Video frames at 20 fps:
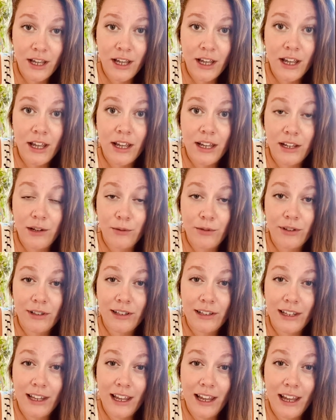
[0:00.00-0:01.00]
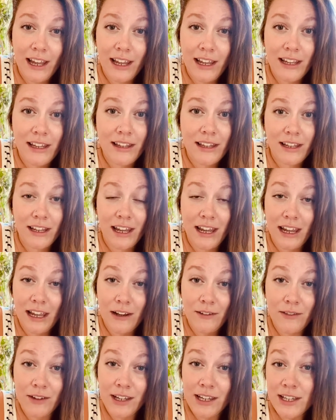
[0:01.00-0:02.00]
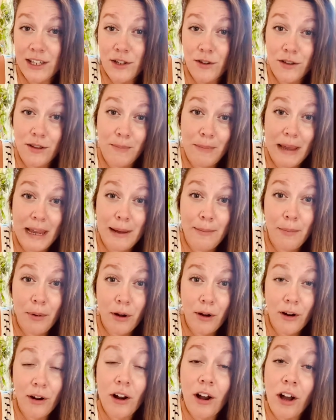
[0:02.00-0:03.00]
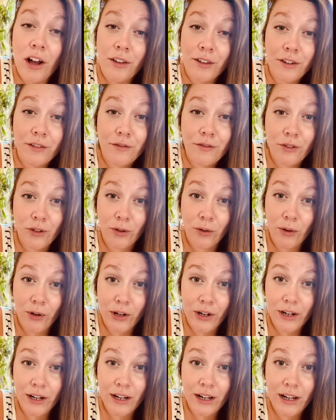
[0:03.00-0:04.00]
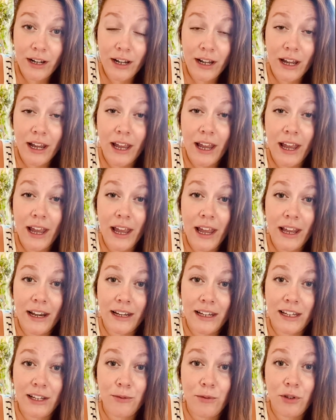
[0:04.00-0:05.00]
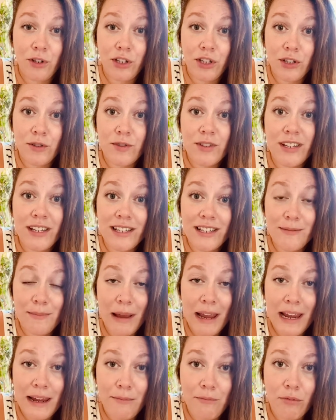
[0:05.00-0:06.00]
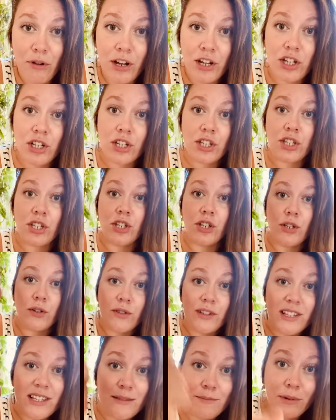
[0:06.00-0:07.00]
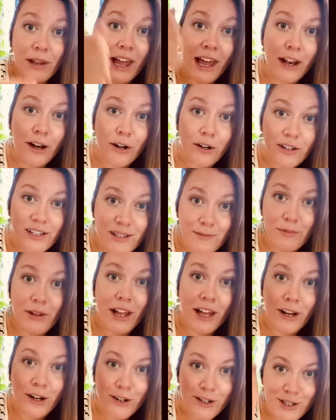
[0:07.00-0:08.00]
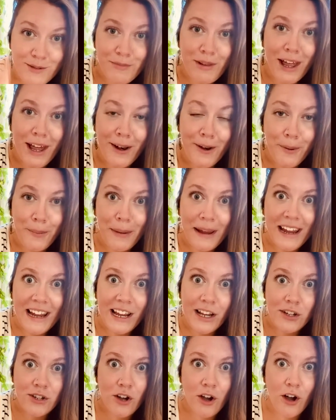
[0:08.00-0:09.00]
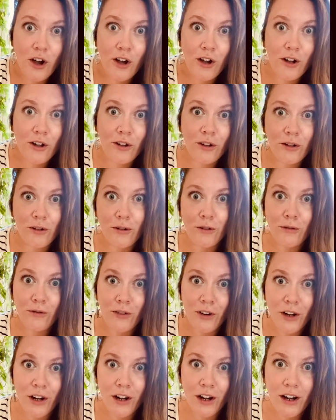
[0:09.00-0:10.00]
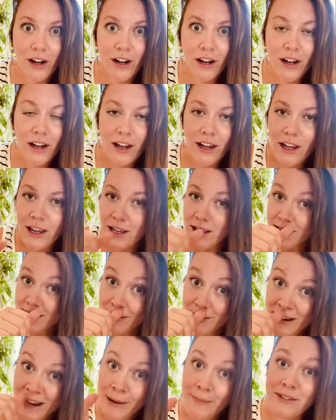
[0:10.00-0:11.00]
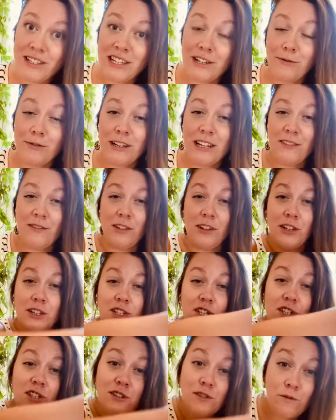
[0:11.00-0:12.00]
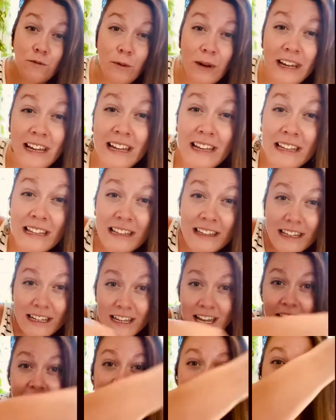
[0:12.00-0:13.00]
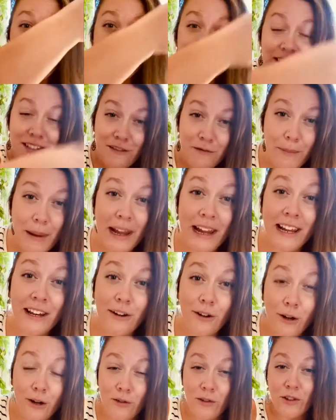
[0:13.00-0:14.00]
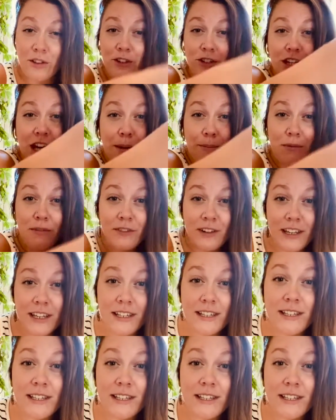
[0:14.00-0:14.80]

He would lay the canvas or the paper on the floor, and he would use his paintbrushes to splatter, splatter, splatter paint all over. Sometimes he would even swing the cans of paint over the top of his